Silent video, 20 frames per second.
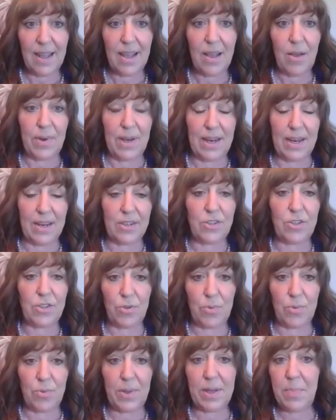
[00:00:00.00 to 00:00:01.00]
We need a
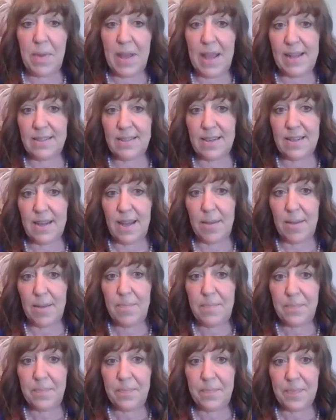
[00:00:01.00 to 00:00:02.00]
2-week pay stub
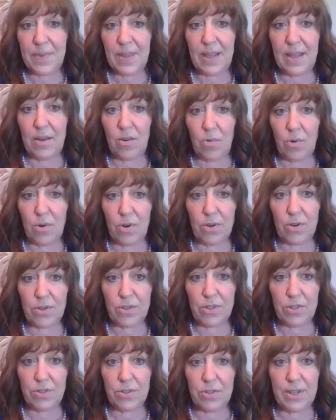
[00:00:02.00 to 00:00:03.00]
in order to